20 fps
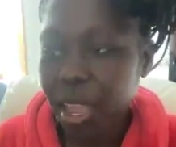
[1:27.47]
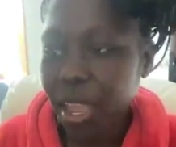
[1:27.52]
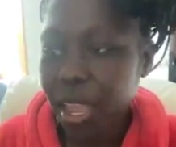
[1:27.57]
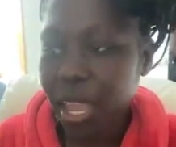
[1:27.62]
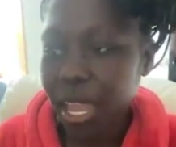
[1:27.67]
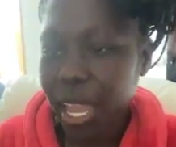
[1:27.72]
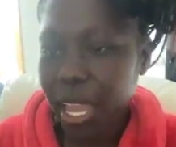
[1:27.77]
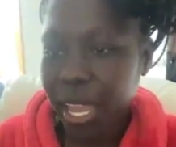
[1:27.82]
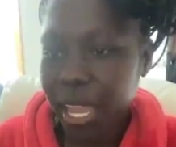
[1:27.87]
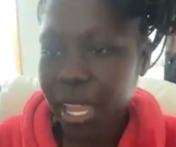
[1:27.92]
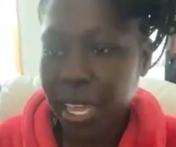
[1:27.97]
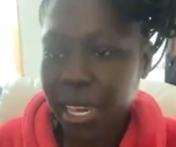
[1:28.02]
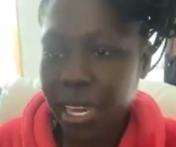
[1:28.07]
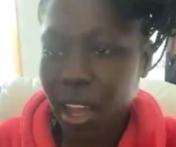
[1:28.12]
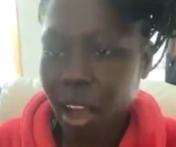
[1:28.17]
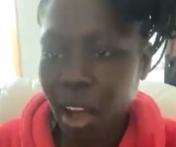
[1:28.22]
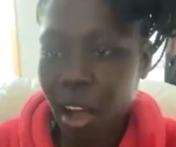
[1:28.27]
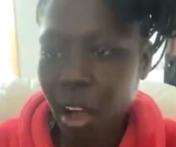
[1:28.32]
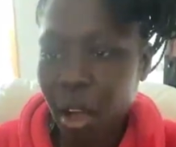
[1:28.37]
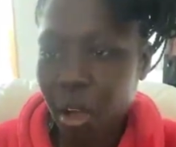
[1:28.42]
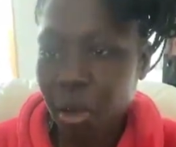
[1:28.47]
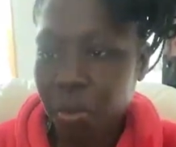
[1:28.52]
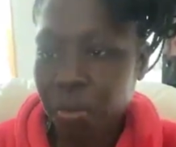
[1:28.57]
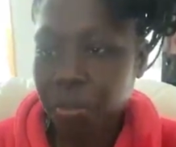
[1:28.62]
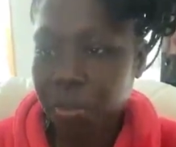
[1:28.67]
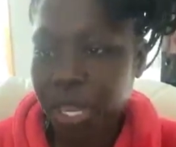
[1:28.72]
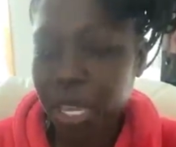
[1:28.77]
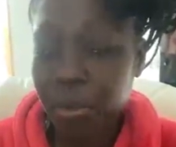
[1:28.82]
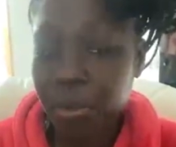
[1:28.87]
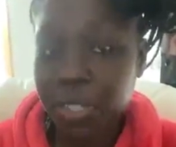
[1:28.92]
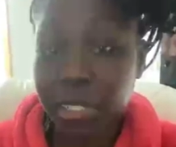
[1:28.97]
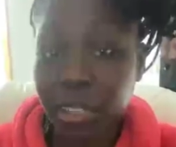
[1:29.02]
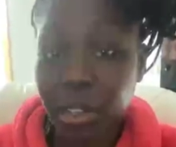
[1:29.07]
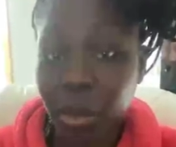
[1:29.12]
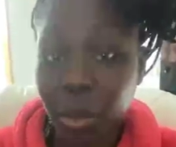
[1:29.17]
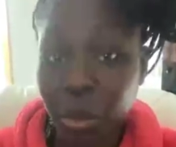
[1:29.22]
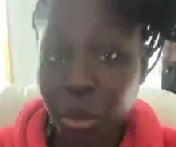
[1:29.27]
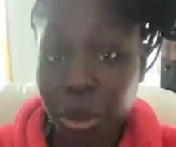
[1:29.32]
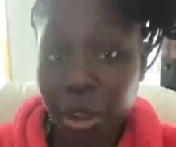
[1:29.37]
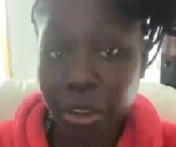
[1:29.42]
and he was a
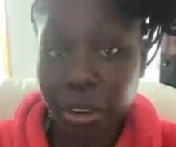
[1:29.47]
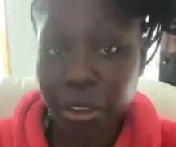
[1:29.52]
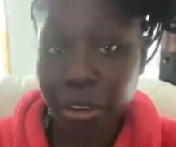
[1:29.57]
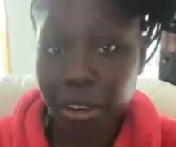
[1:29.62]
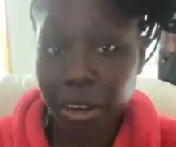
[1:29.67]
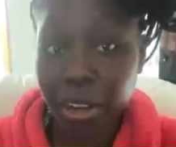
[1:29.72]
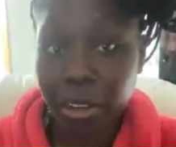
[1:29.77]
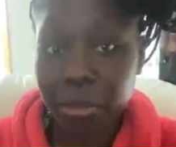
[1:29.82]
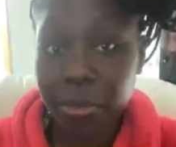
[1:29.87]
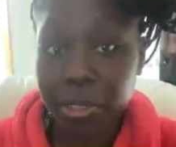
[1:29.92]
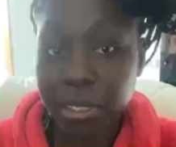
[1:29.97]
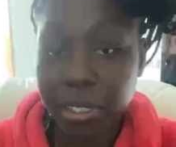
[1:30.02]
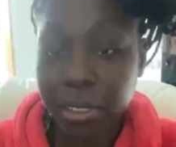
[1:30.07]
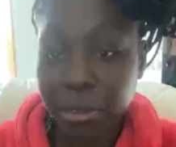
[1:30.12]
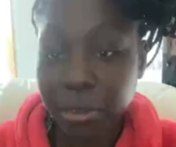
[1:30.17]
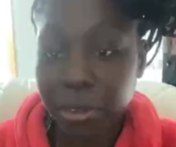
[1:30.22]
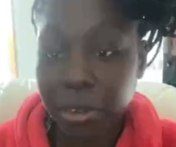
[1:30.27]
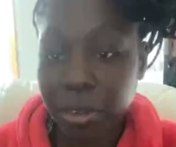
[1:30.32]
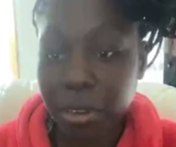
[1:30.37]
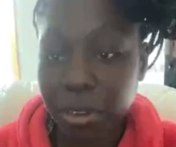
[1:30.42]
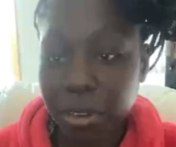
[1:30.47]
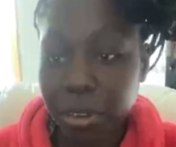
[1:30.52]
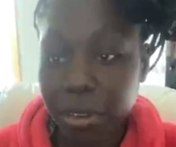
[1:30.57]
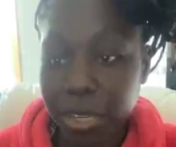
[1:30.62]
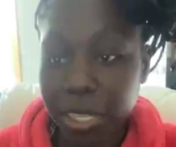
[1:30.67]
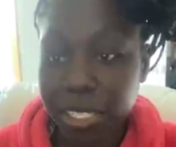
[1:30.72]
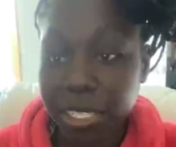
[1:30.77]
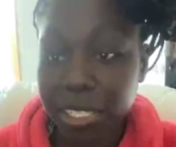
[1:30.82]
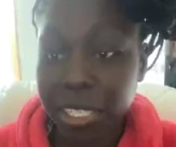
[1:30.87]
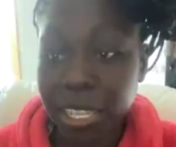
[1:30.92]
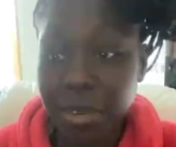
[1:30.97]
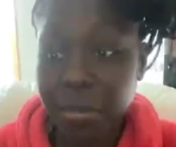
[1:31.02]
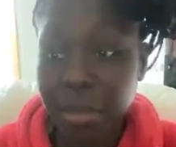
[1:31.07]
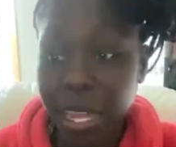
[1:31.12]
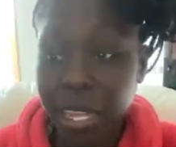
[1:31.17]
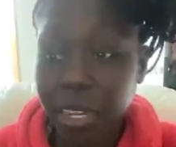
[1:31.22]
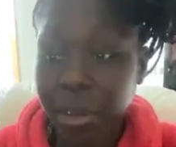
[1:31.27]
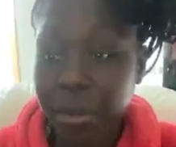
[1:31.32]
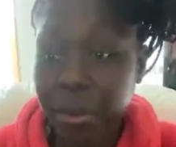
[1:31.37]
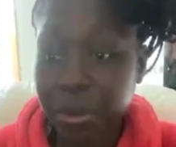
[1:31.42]
lawyer. He was he seemed
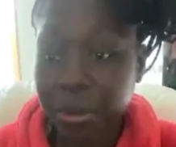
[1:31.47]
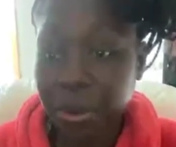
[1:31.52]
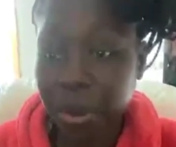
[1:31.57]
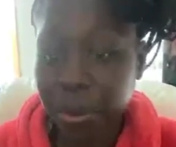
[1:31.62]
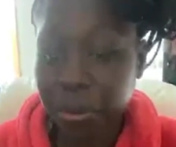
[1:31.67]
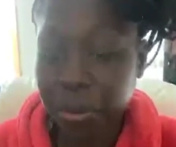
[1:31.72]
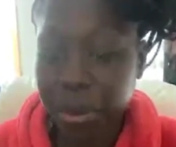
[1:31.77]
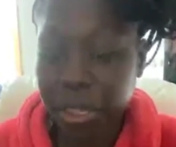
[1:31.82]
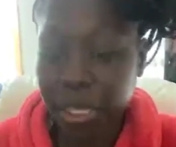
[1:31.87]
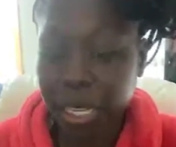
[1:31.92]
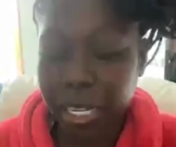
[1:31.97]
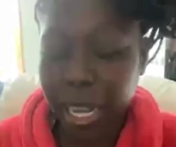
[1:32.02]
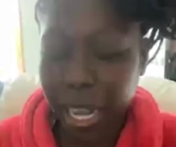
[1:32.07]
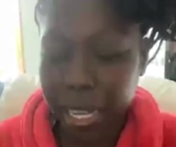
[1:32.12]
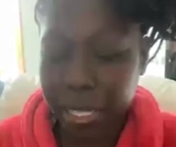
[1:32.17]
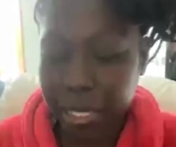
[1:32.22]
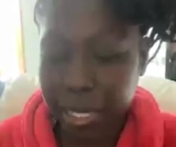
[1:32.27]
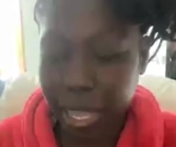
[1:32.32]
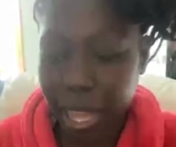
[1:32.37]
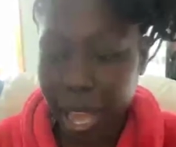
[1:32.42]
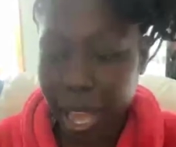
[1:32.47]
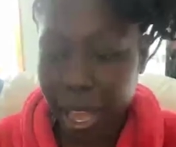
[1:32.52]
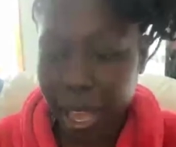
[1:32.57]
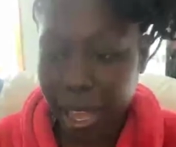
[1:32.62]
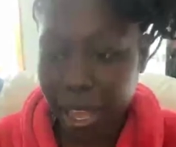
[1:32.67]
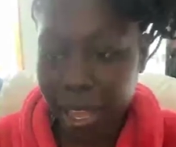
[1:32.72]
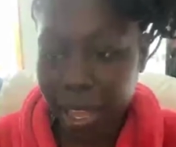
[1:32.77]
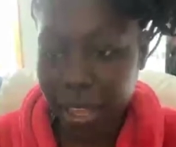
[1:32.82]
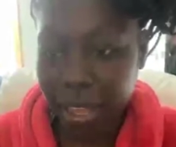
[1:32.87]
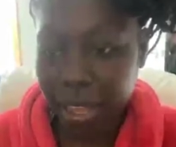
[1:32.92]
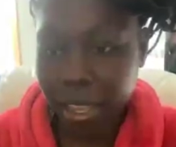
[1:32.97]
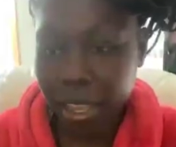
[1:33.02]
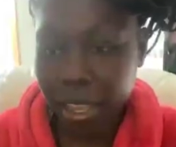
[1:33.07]
like a really nice guy.